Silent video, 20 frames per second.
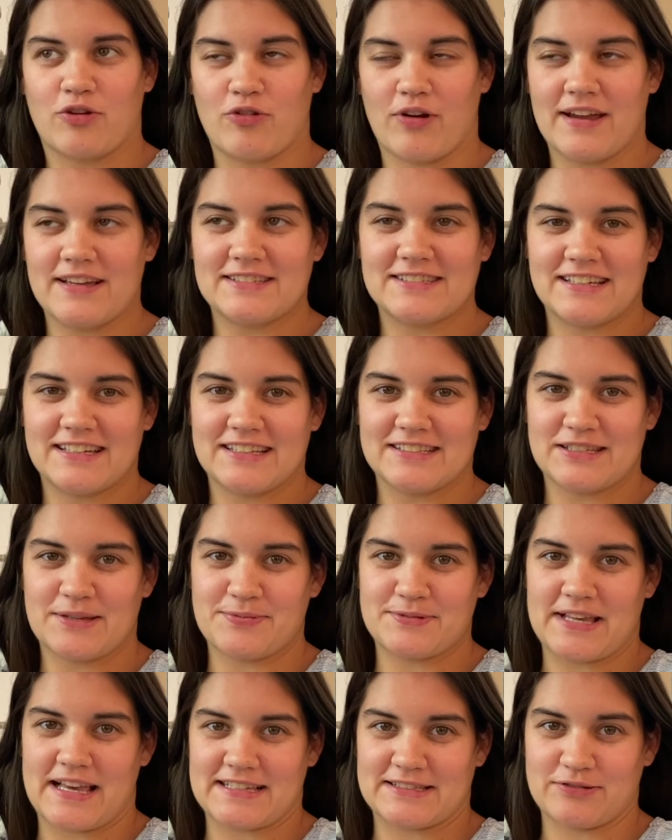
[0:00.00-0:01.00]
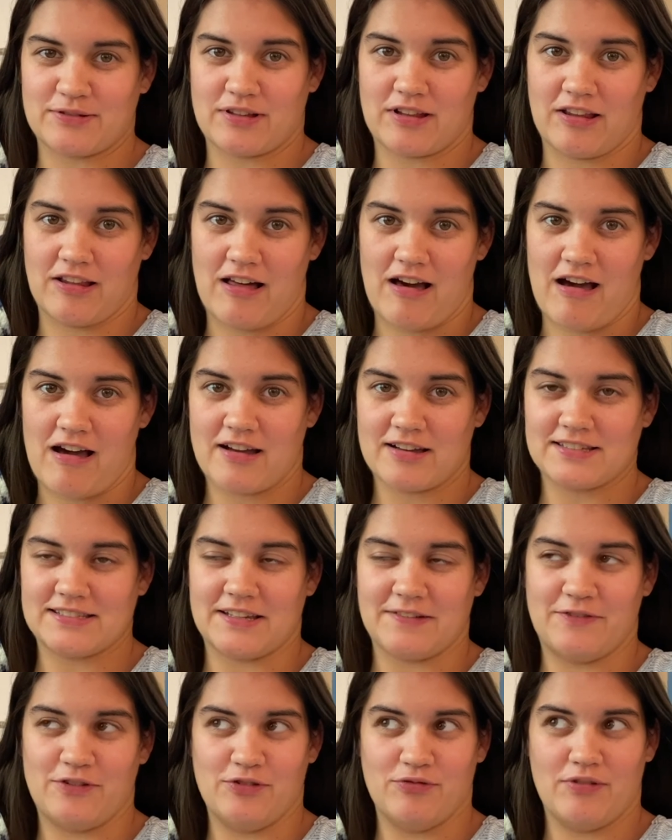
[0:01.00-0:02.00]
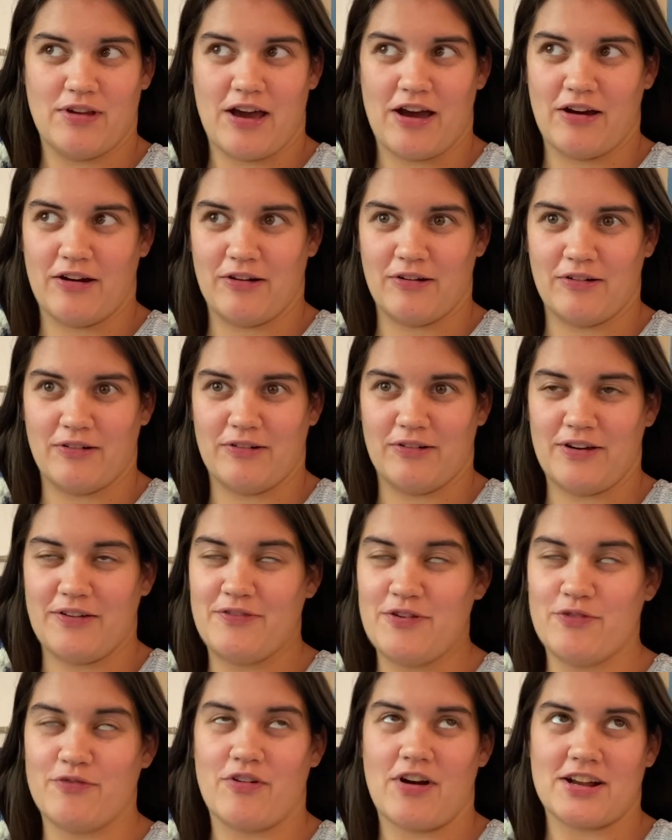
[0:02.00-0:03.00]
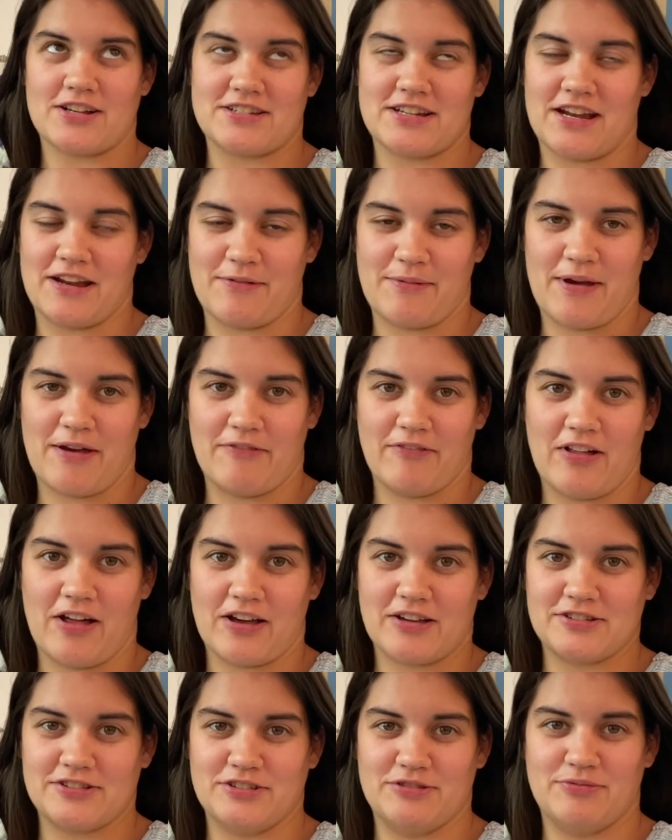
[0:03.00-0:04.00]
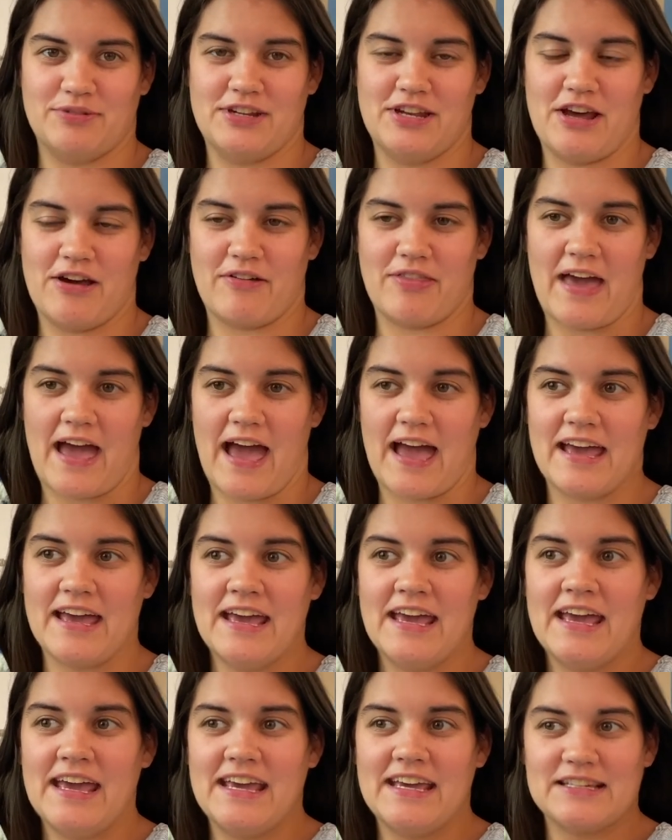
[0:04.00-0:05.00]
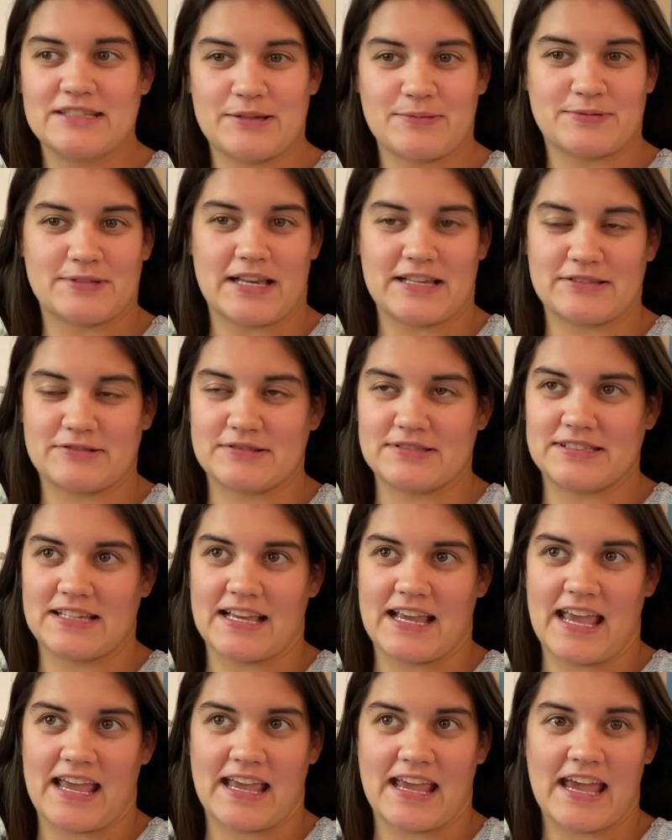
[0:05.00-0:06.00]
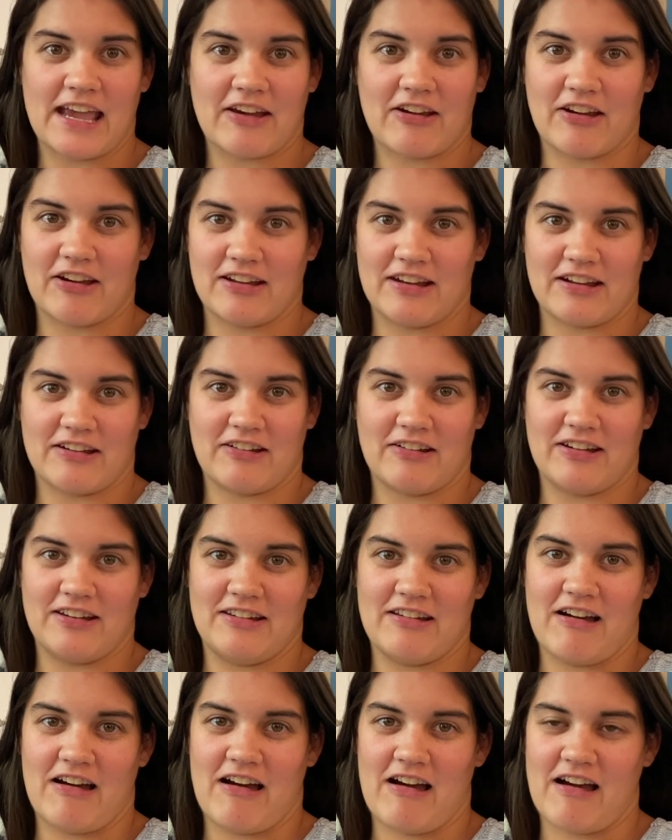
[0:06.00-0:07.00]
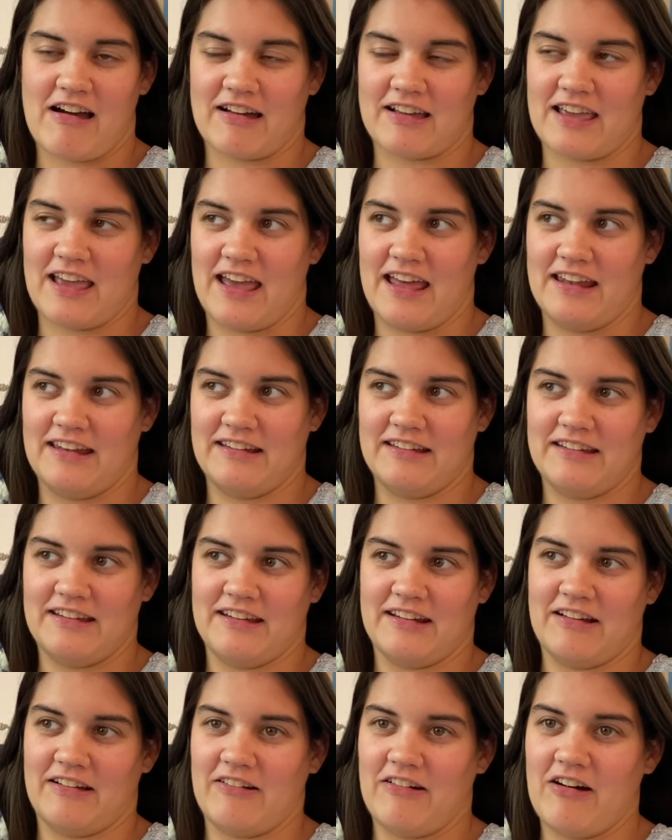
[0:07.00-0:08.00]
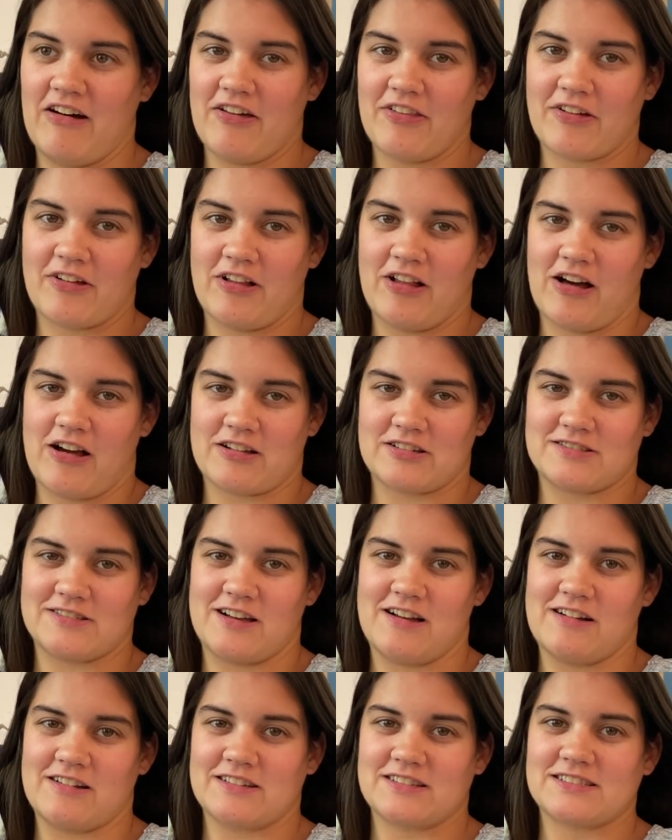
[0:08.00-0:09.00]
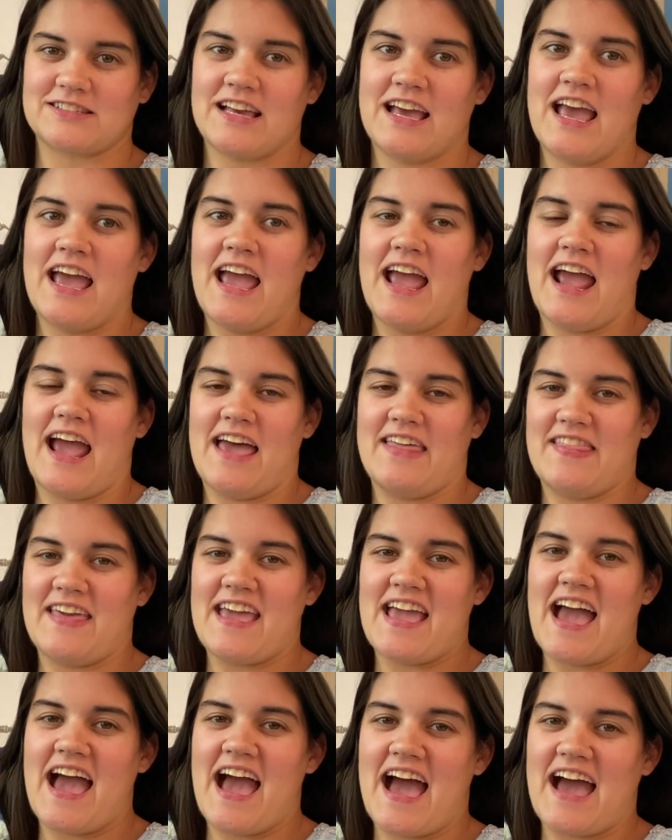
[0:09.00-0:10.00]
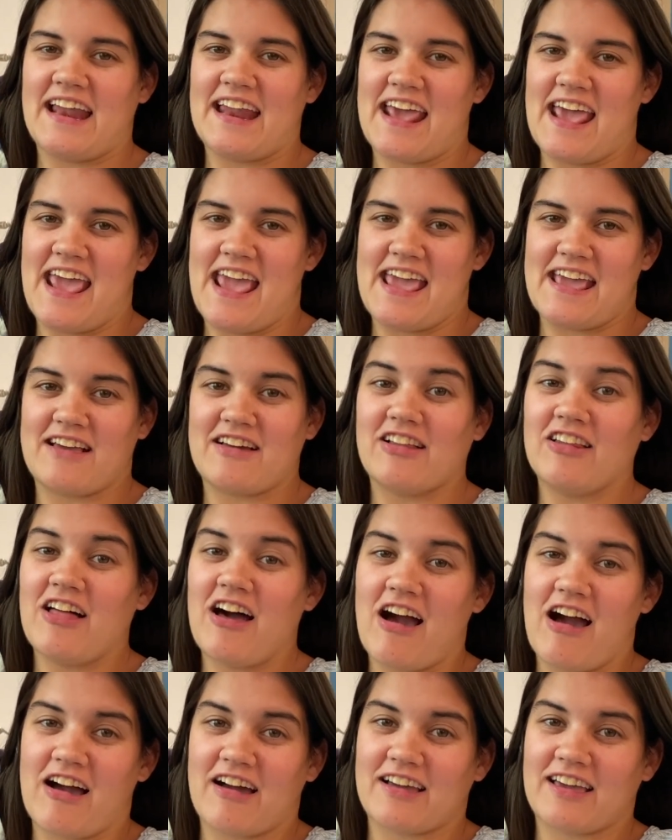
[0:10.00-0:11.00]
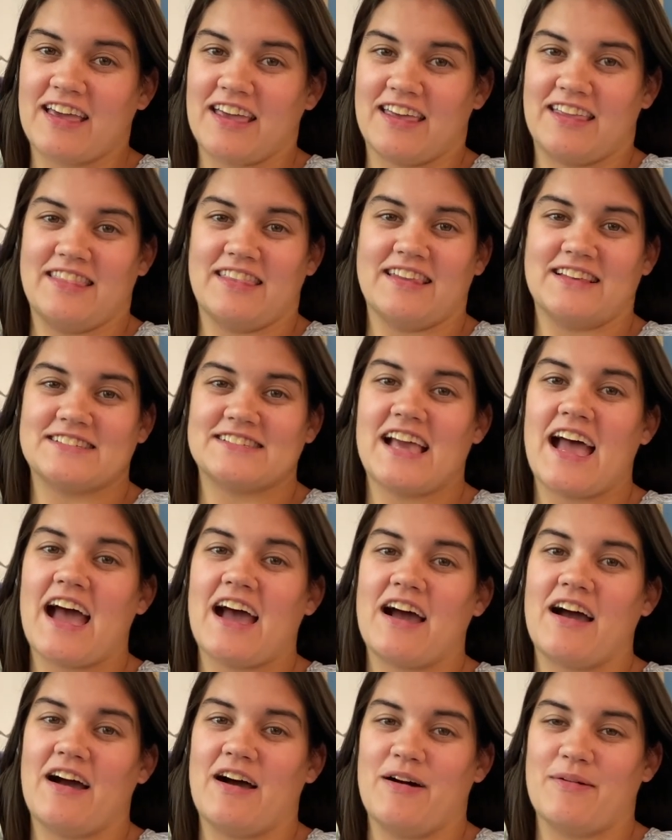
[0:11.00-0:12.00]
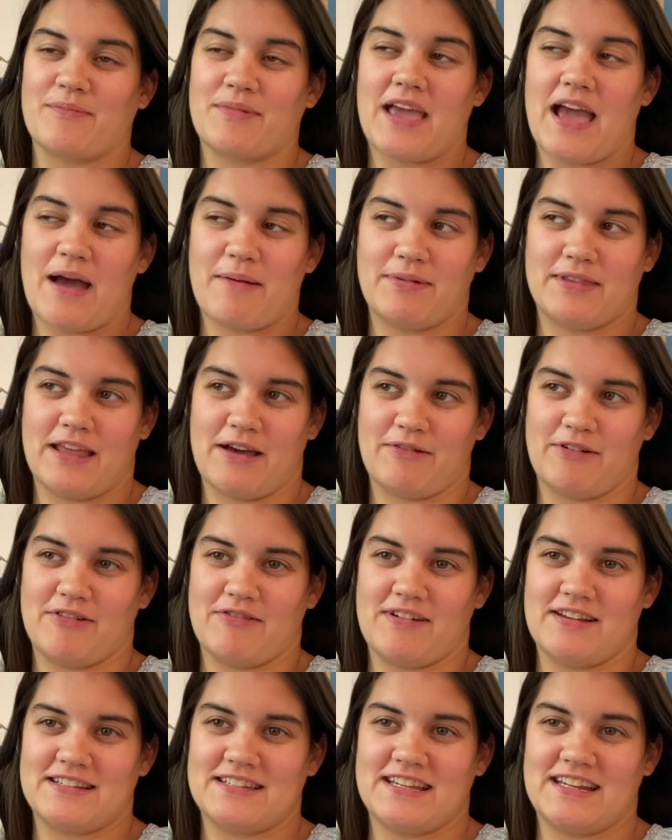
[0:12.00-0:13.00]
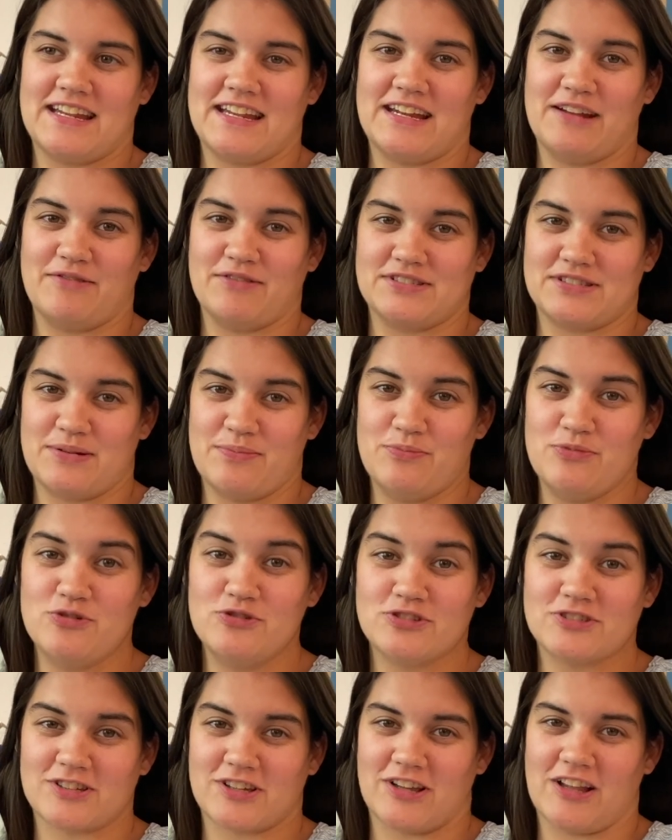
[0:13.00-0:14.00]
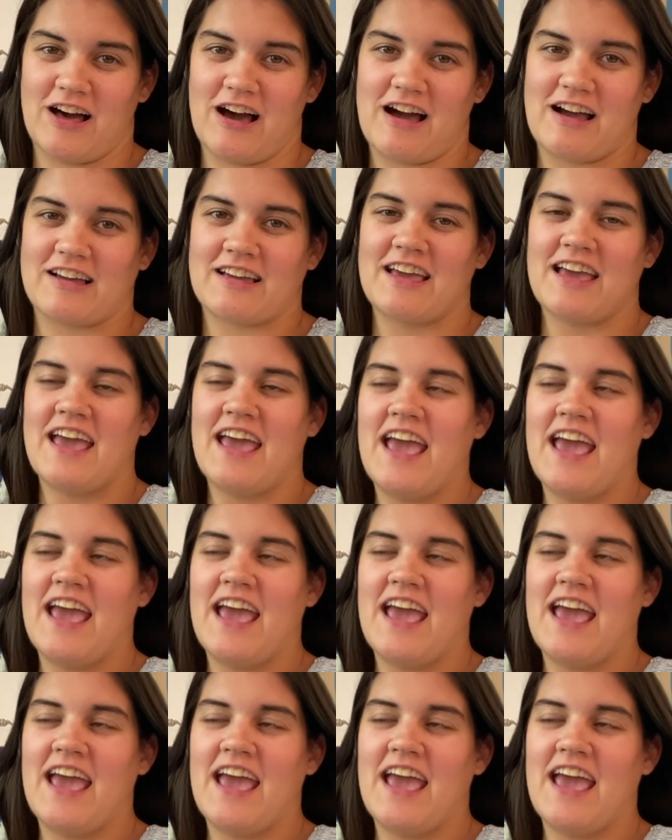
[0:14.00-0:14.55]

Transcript: Greyson is obsessed with clocks. If you know, if you've watched any of my vlogs, you would know that. He's obsessed with singing Hickory Dickory Dock and, you know, all the clock songs. And they had a clock in this um, cabin that we rented, and it was a moose clock